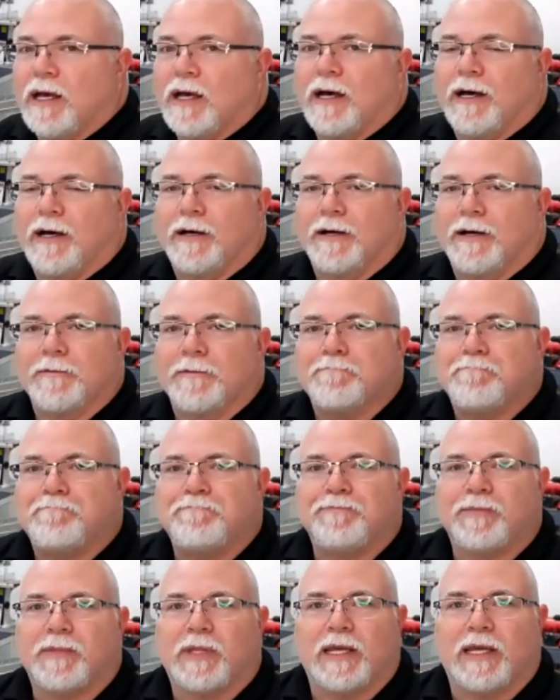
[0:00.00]

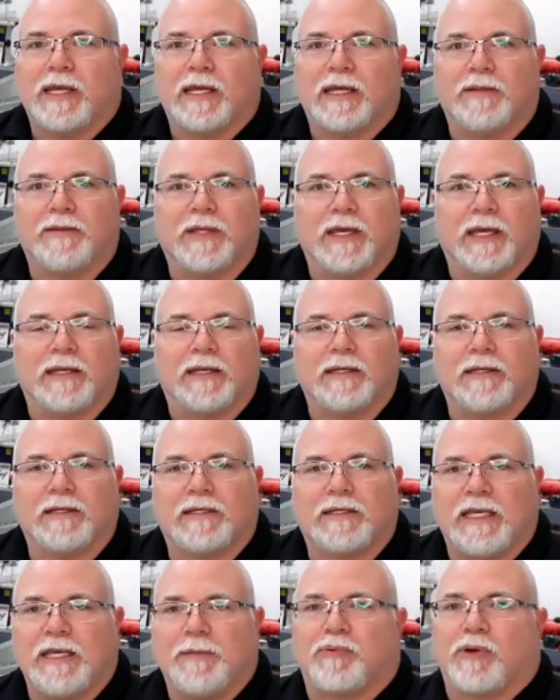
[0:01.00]
Um, and then
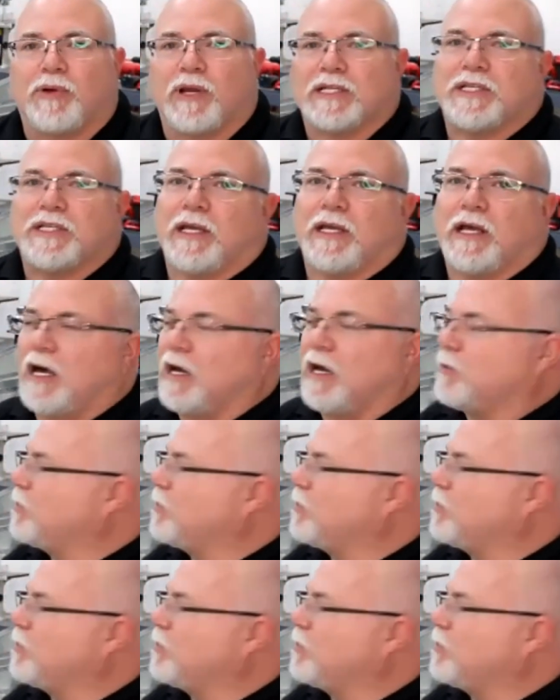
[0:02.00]
keep pressing